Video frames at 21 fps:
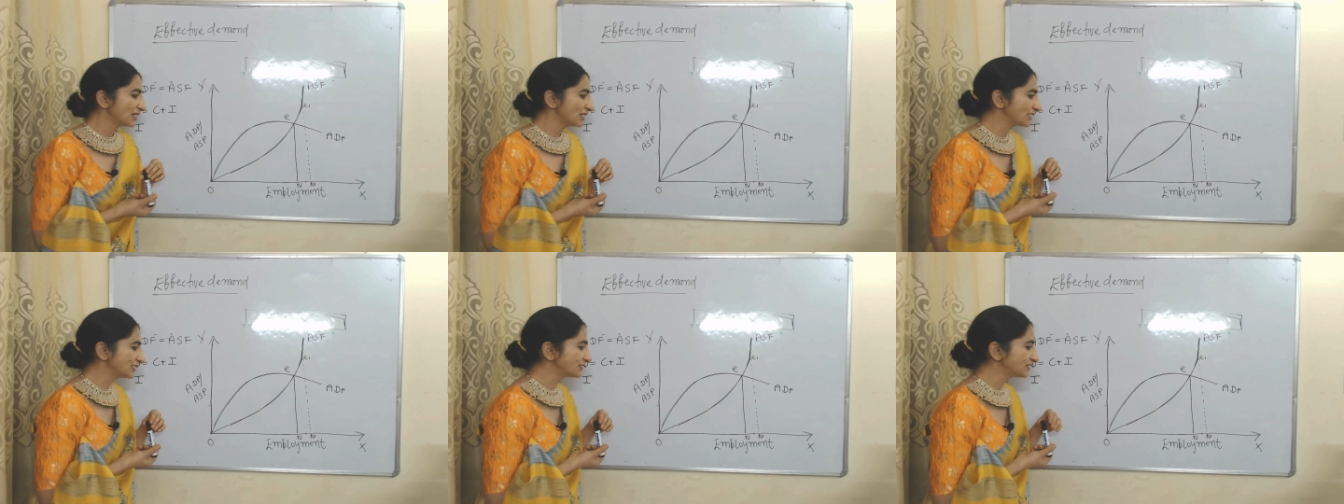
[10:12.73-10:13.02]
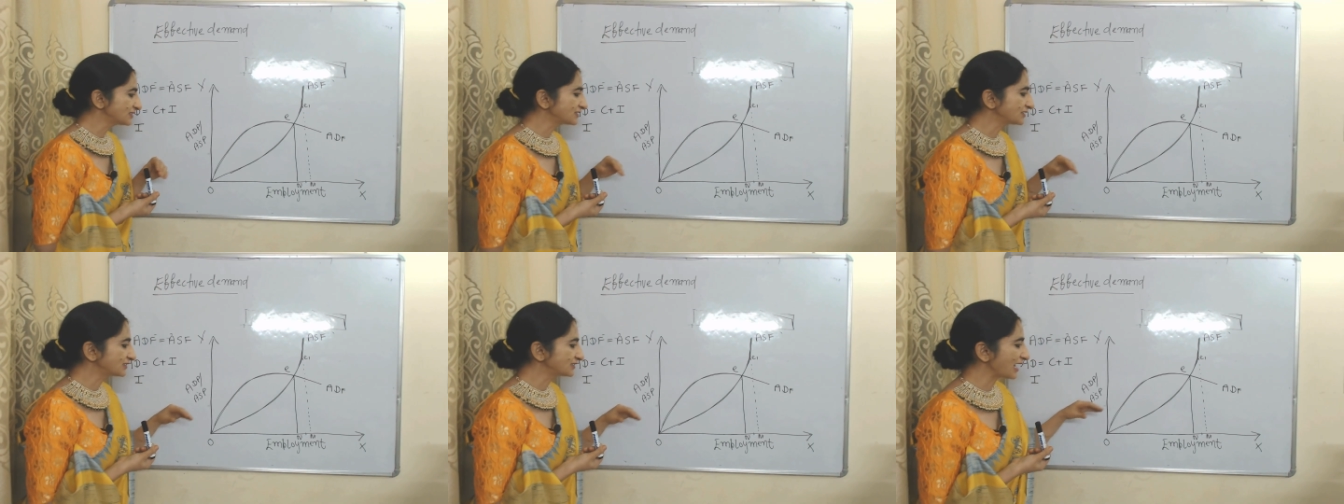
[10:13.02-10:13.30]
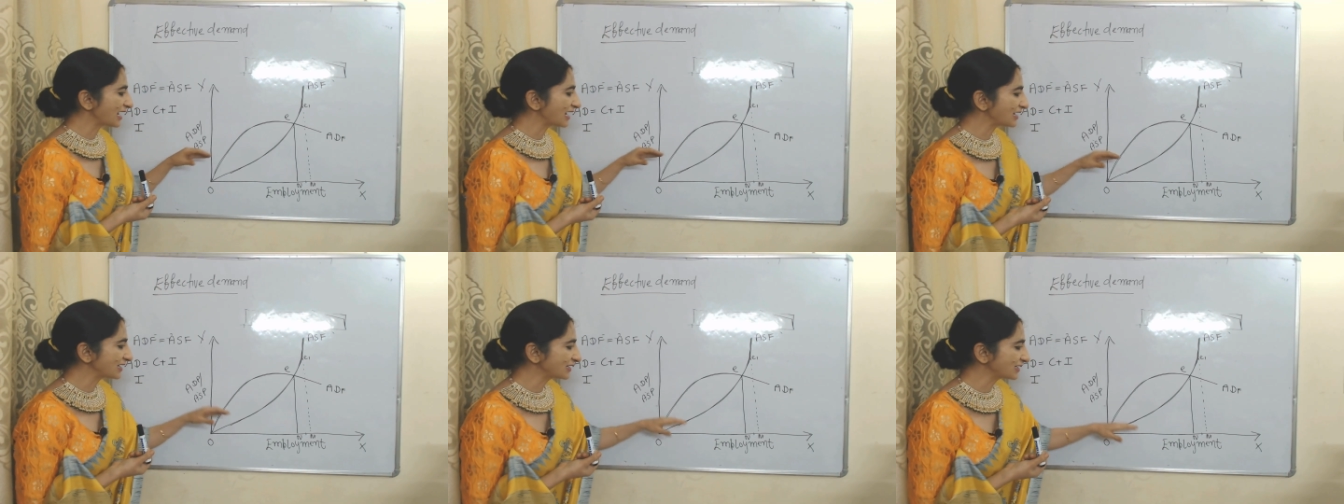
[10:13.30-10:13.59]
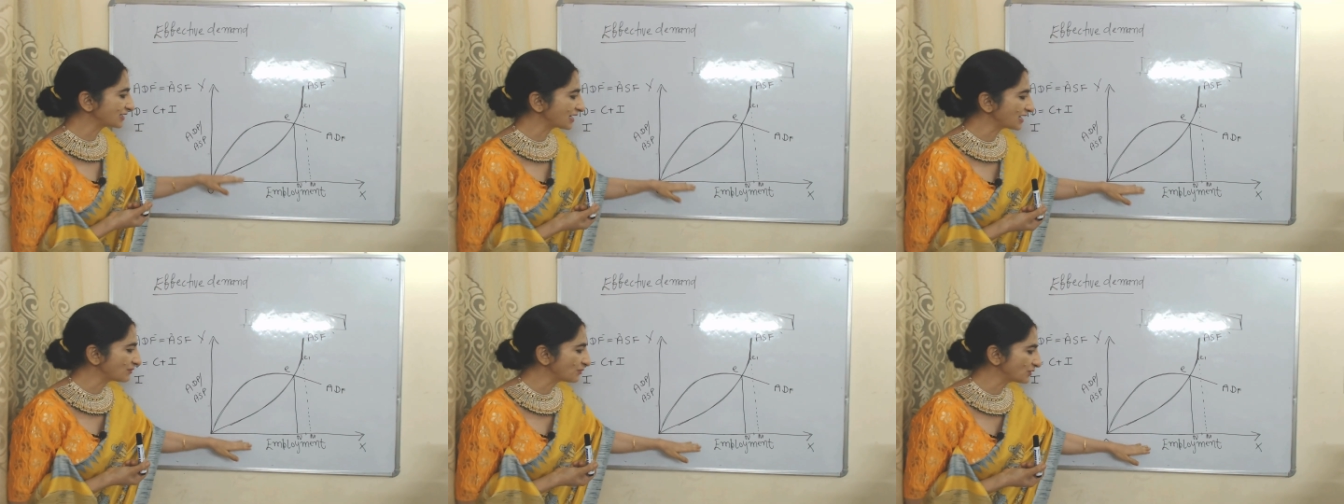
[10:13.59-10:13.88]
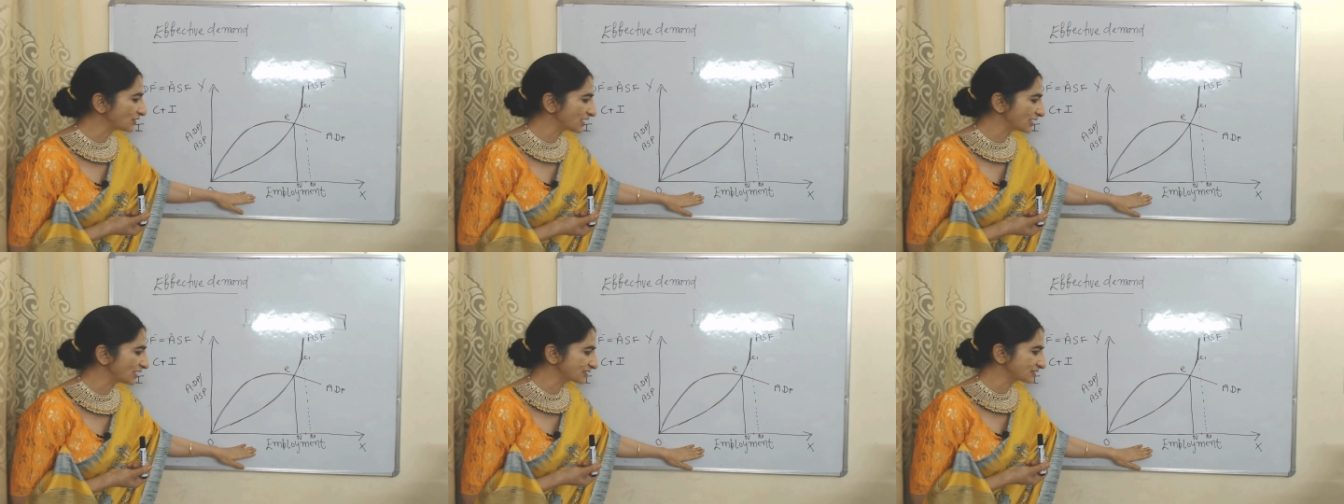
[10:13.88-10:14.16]
In this diagram,
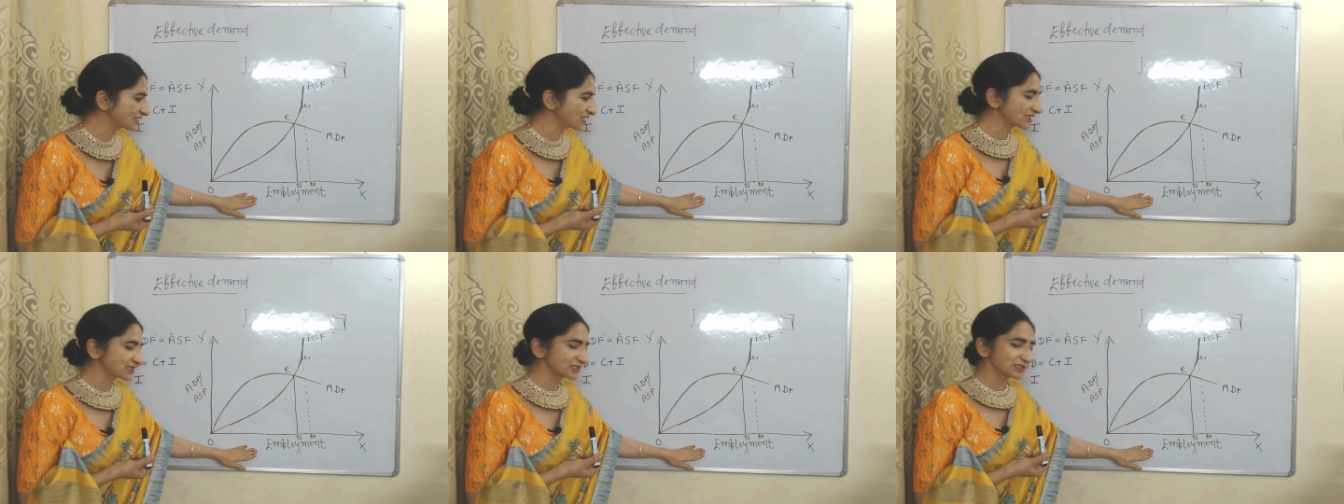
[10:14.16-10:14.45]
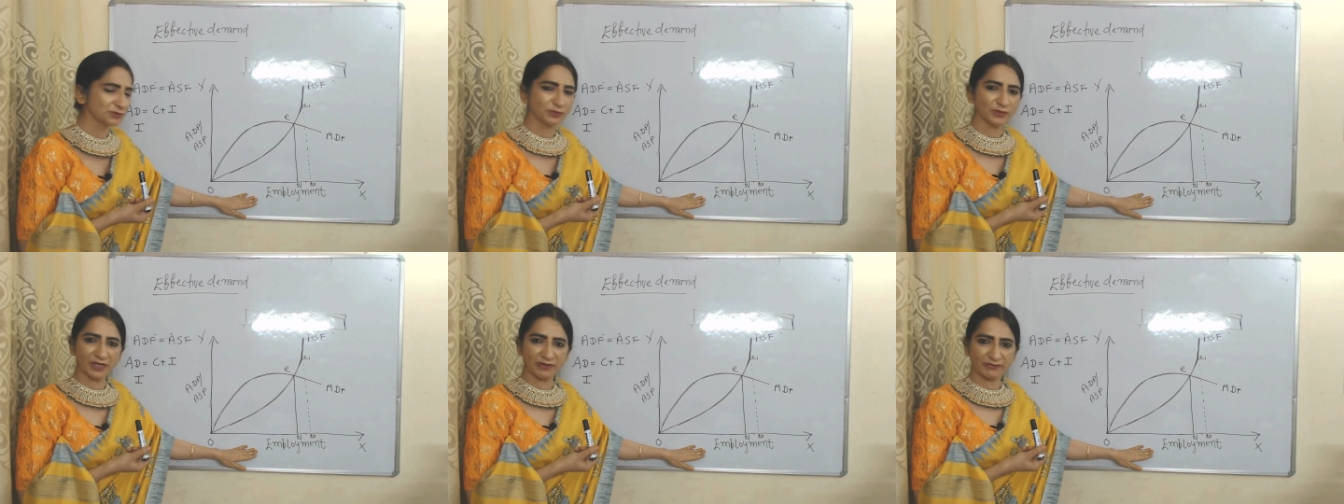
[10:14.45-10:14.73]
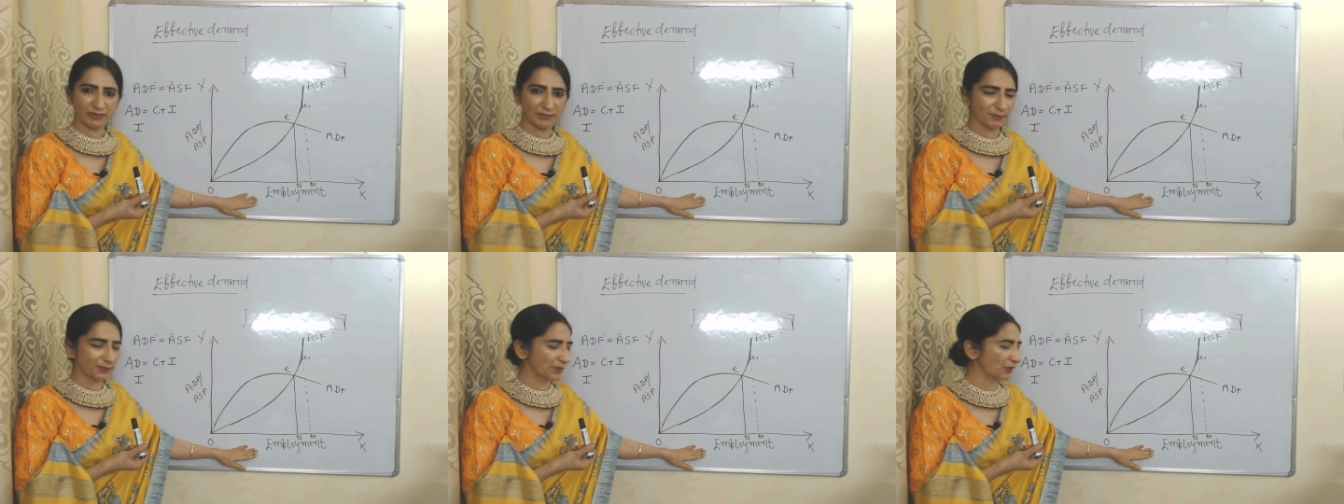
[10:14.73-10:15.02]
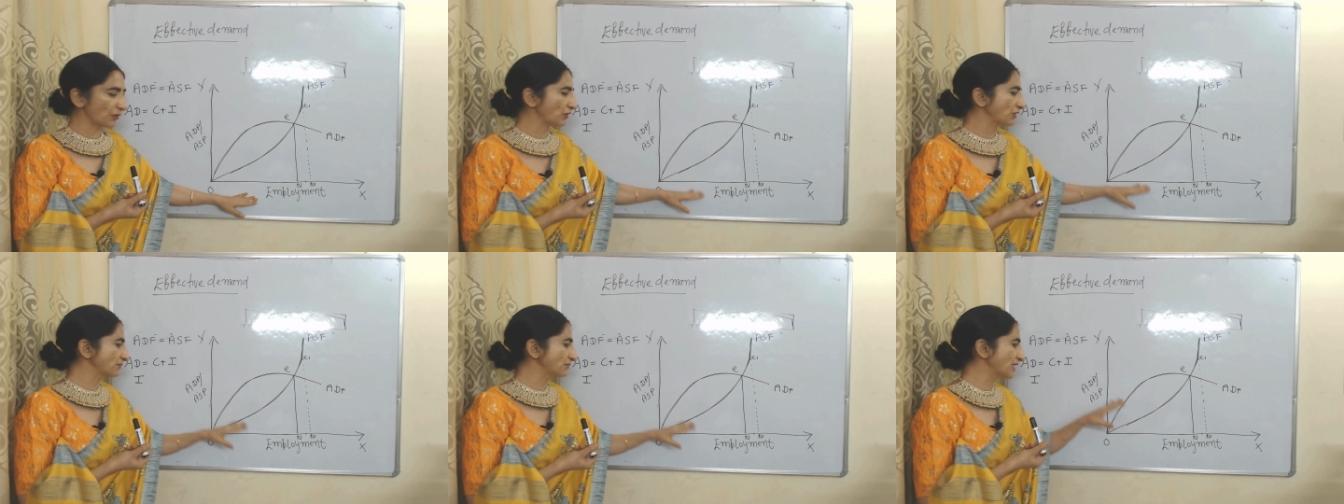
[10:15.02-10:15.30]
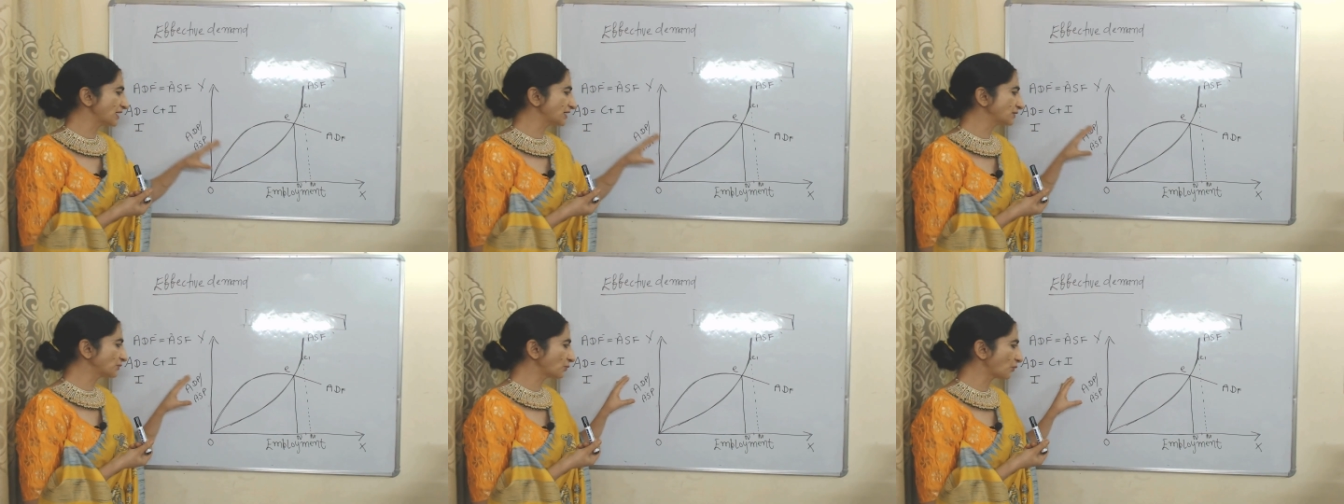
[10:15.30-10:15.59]
on x-axis we have
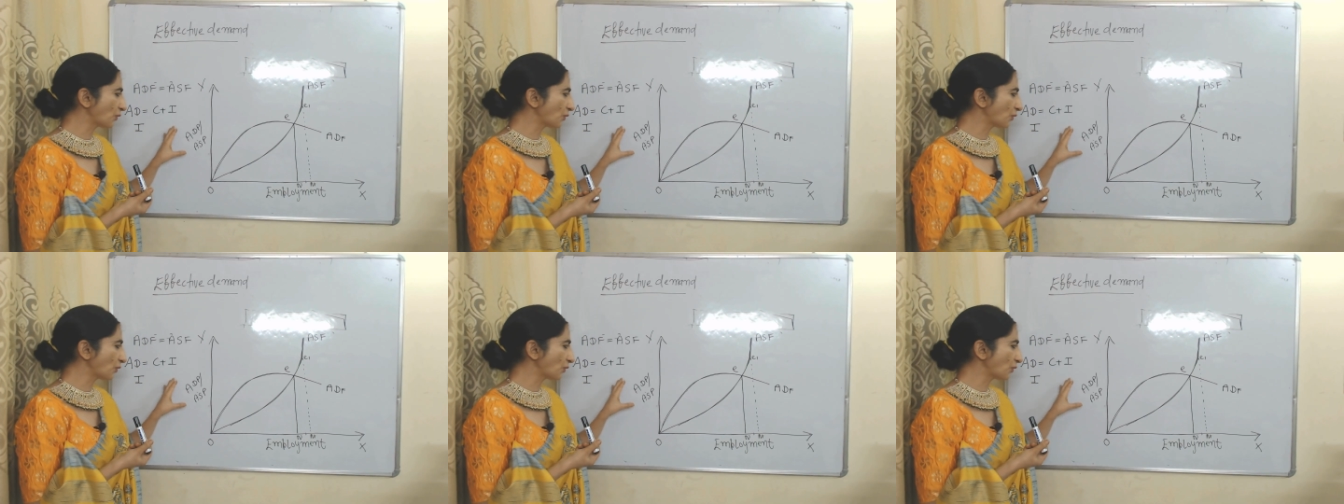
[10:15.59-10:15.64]
employment,